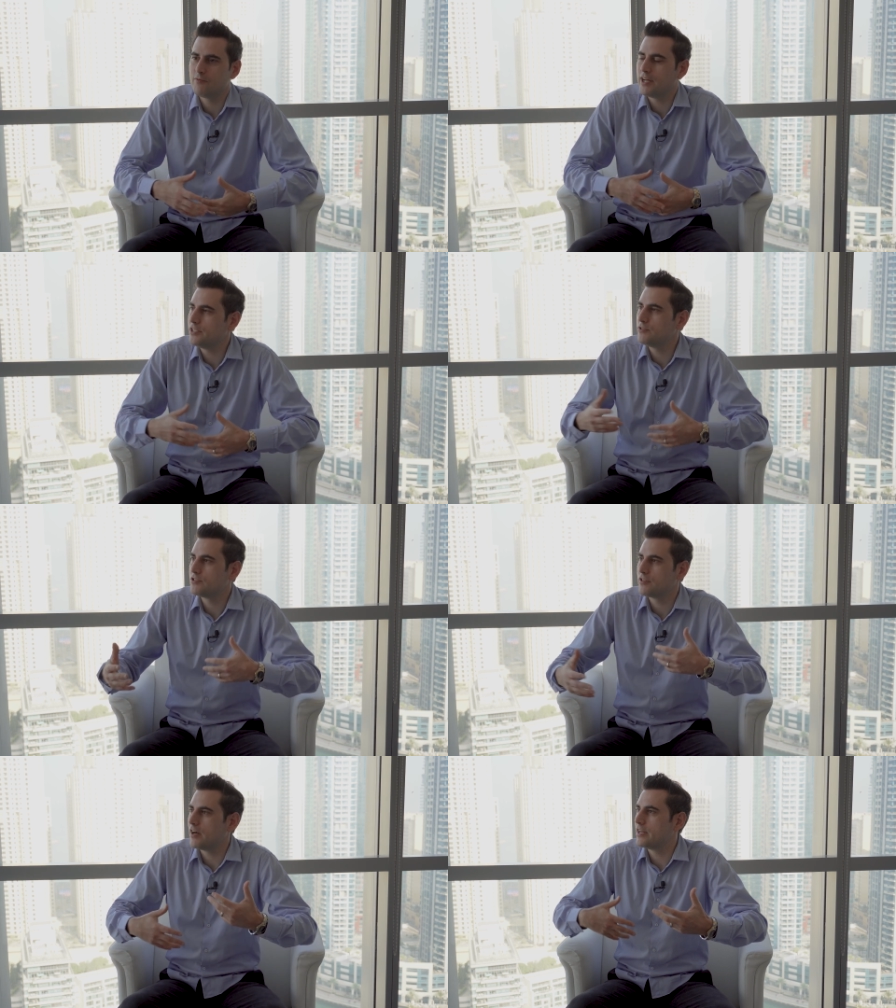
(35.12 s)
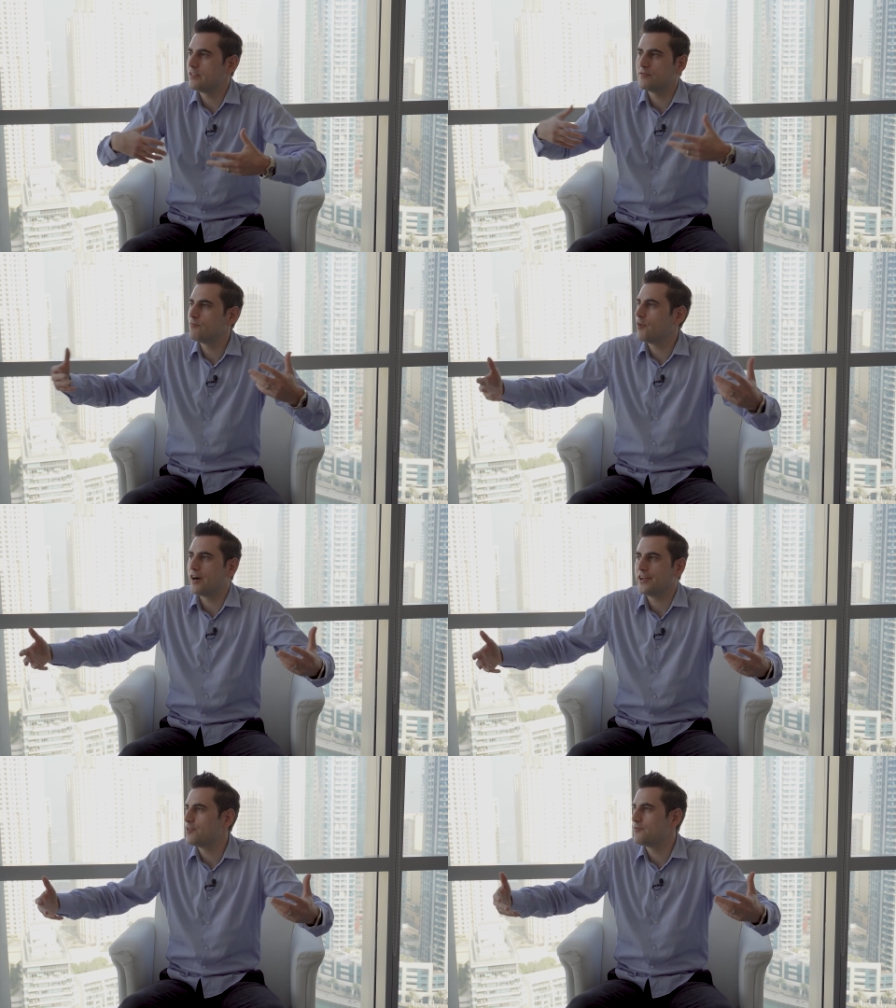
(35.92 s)
Where did you start it?
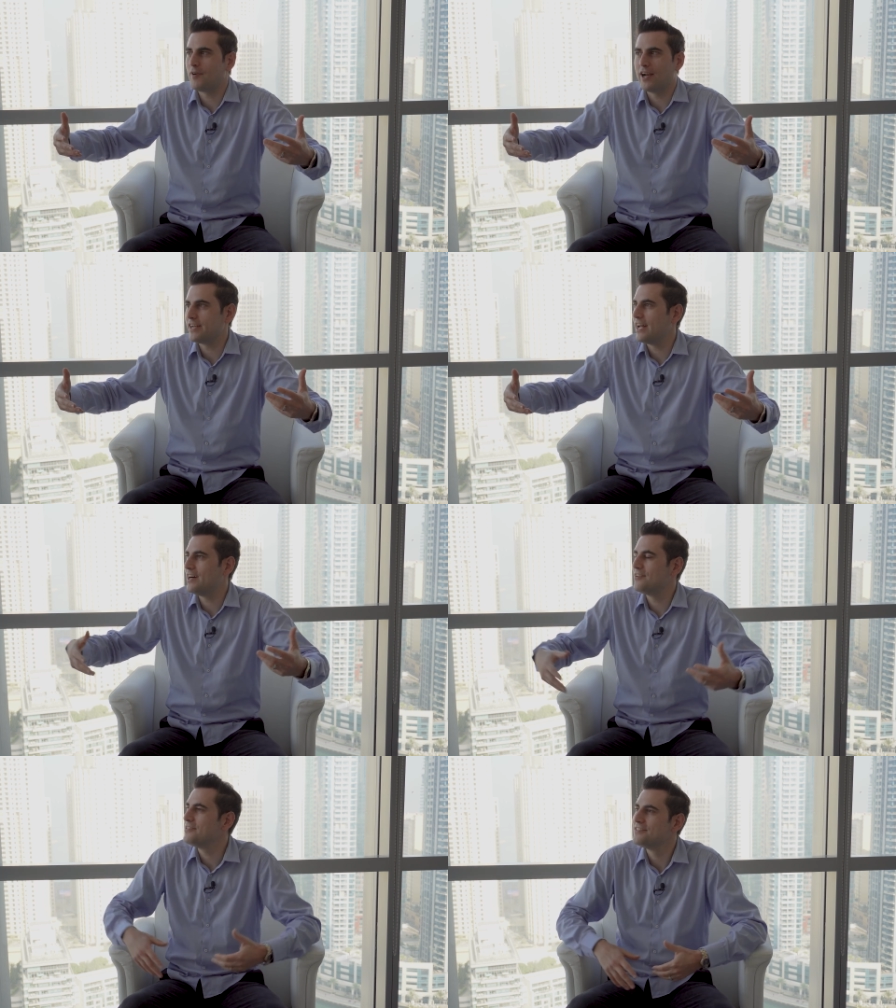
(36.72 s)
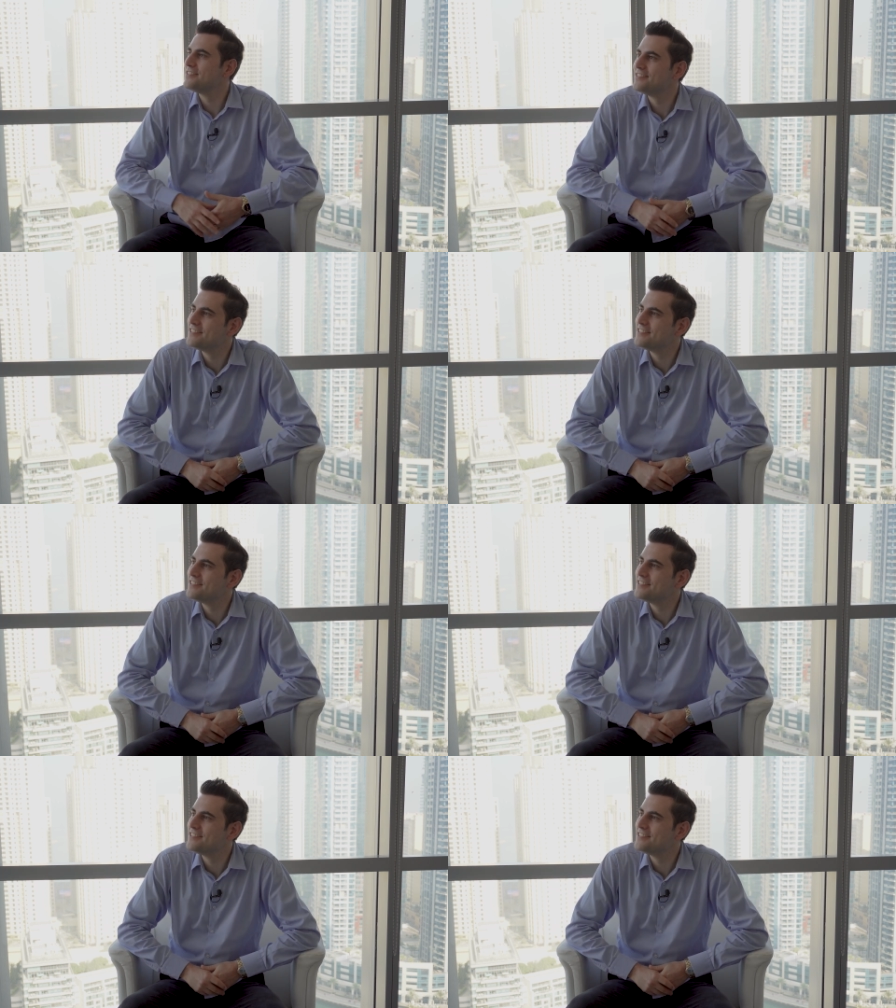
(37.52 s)
Where are you right now?